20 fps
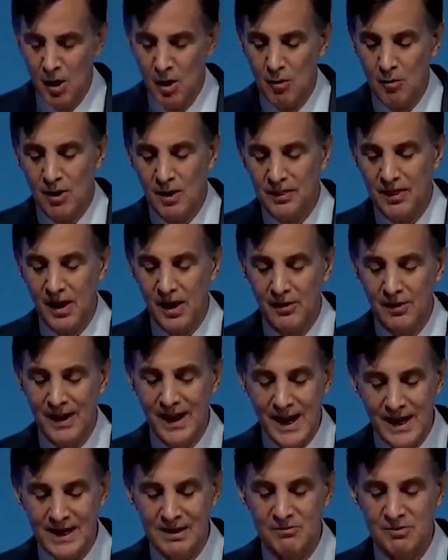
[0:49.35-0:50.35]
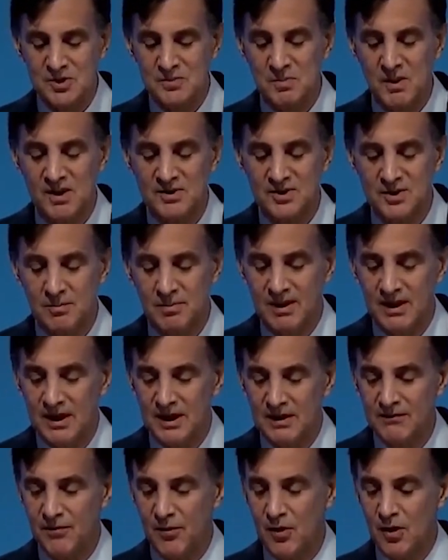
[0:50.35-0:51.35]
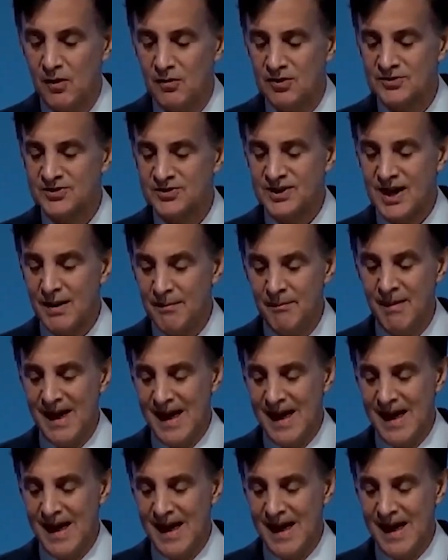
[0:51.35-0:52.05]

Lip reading: without any responsibility for some